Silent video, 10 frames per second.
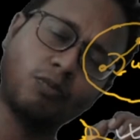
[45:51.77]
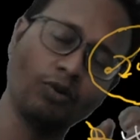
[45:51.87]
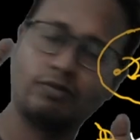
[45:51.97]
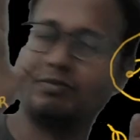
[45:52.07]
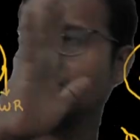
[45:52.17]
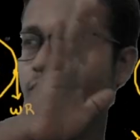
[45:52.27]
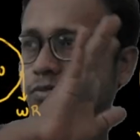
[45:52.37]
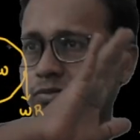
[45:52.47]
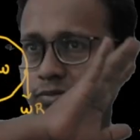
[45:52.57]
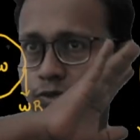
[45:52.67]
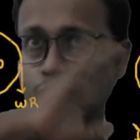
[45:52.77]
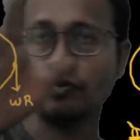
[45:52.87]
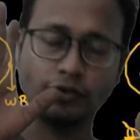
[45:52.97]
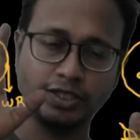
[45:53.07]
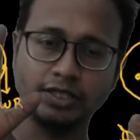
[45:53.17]
some more,
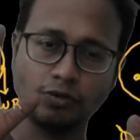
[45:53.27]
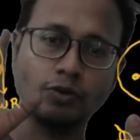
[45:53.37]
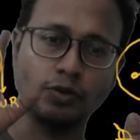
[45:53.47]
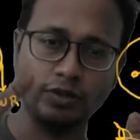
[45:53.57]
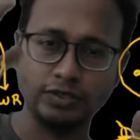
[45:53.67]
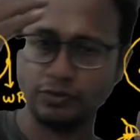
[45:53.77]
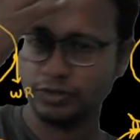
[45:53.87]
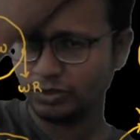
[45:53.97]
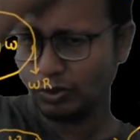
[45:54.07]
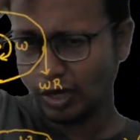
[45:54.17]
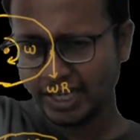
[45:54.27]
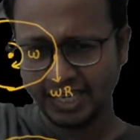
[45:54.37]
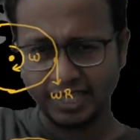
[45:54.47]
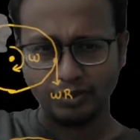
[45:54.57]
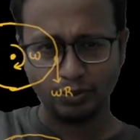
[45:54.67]
pseudo forces called Coriolis forces. So
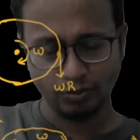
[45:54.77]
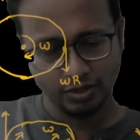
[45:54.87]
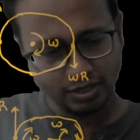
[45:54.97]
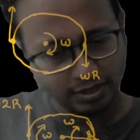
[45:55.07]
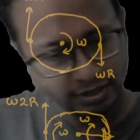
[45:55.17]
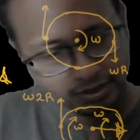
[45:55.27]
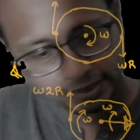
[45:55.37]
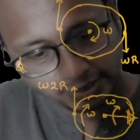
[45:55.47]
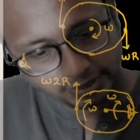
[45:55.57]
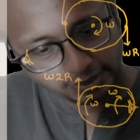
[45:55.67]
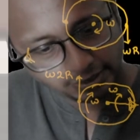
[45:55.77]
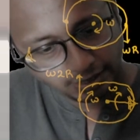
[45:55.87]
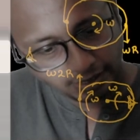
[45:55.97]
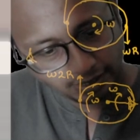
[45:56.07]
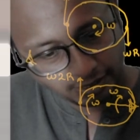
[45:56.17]
we won't get into
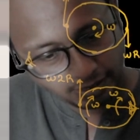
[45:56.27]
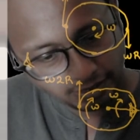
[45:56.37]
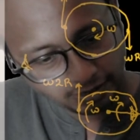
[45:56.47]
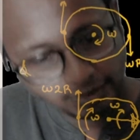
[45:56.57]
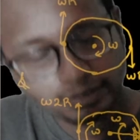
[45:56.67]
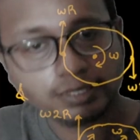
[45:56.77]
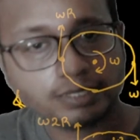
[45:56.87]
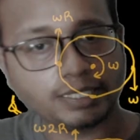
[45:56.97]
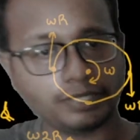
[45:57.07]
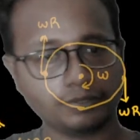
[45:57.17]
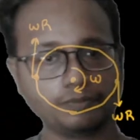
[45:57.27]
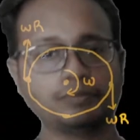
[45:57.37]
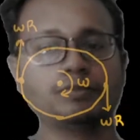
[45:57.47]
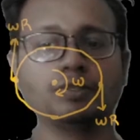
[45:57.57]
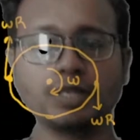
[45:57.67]
this
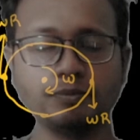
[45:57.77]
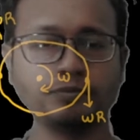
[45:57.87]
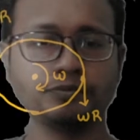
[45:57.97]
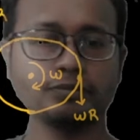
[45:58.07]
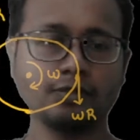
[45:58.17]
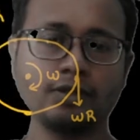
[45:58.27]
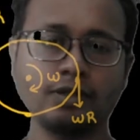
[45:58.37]
scenario. Okay,